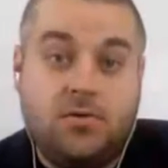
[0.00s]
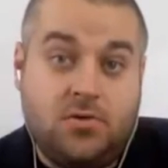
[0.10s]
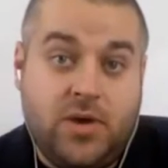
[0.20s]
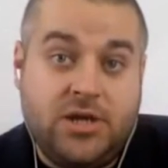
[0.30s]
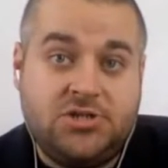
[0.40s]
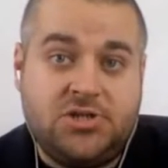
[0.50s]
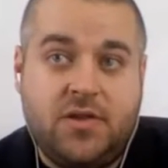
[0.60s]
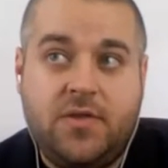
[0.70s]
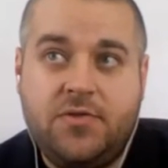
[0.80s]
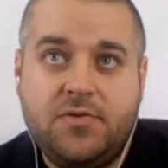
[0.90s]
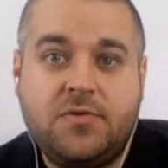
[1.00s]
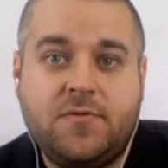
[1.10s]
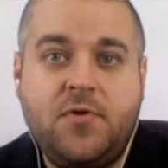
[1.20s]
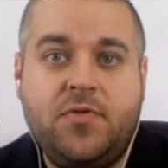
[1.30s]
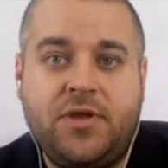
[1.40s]
a good question. There's a
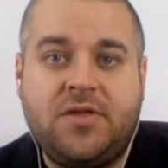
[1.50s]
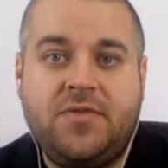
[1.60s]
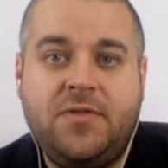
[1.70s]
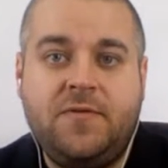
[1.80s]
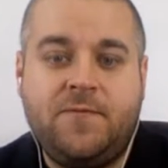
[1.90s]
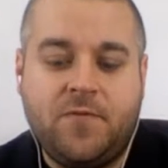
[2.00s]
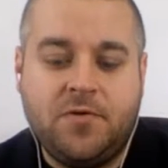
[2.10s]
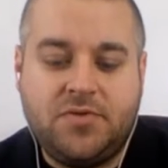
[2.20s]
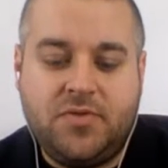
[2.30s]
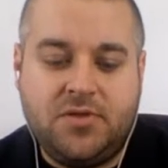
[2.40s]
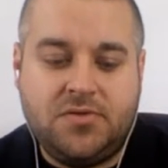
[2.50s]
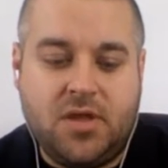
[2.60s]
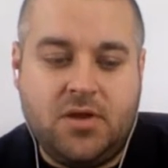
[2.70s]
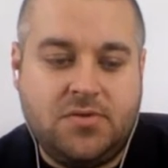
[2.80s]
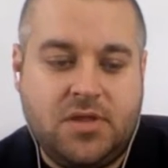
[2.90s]
few things. I think the first thing is to
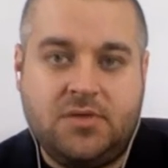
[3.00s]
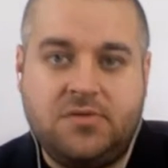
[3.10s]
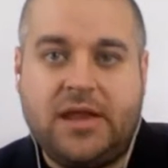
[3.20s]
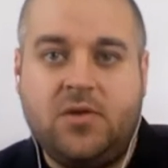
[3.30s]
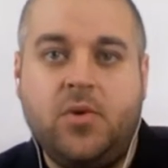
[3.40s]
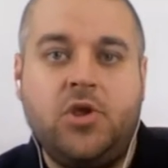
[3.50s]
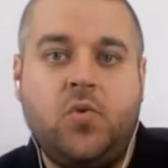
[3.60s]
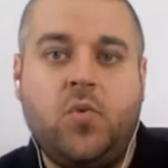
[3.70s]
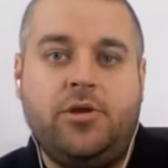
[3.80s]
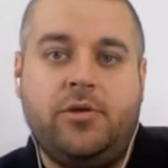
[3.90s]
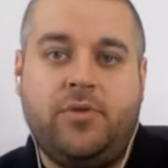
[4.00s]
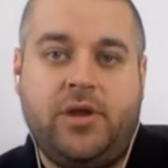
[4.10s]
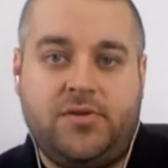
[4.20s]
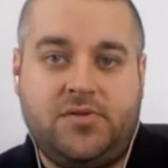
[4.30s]
understand exactly what you want your brand to